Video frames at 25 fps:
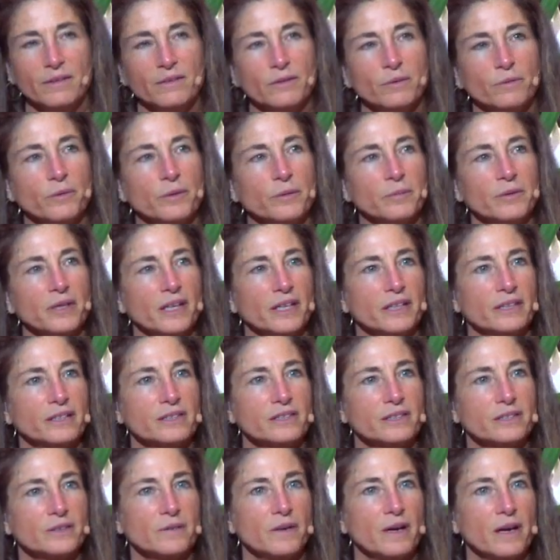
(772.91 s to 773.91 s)
The woman I
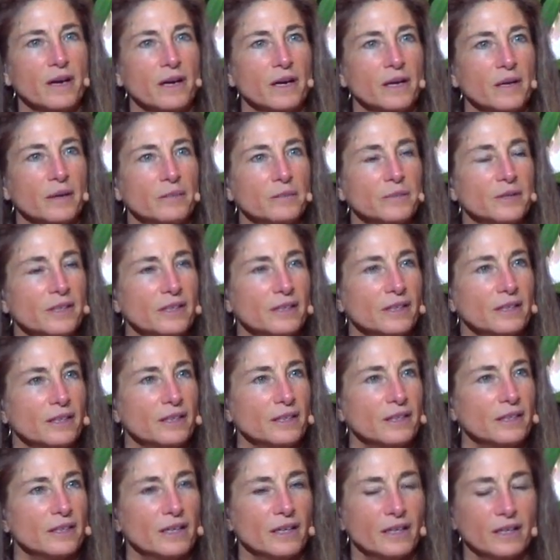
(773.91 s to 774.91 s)
described
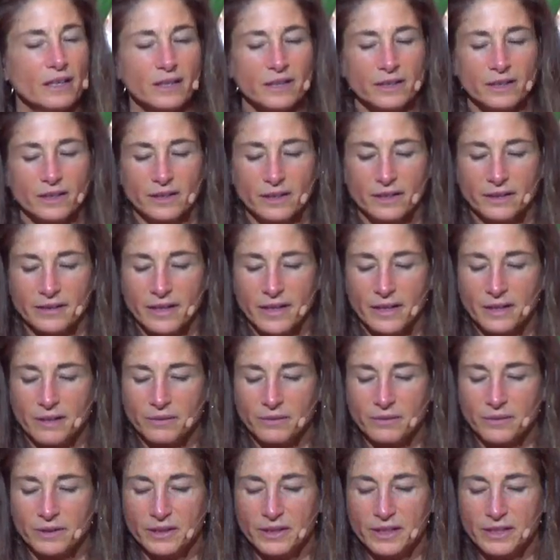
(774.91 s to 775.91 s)
in
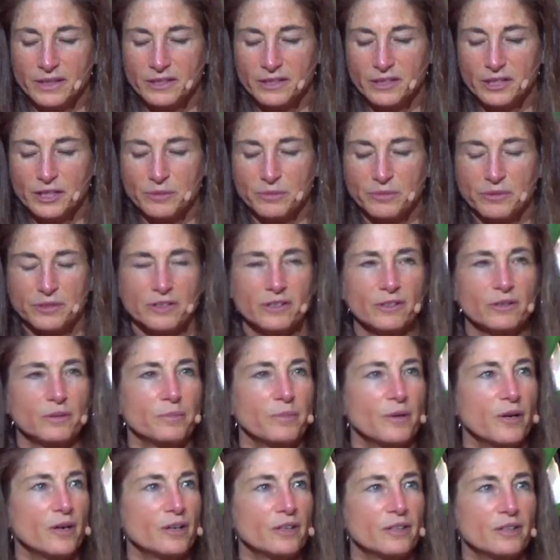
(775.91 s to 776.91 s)
that relationship, or her
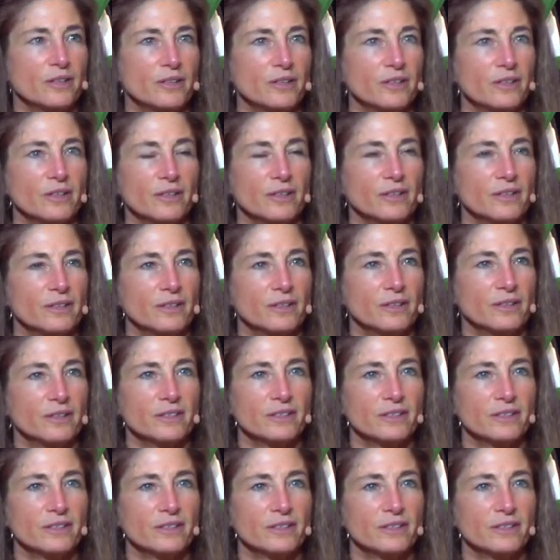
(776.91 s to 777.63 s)
partner,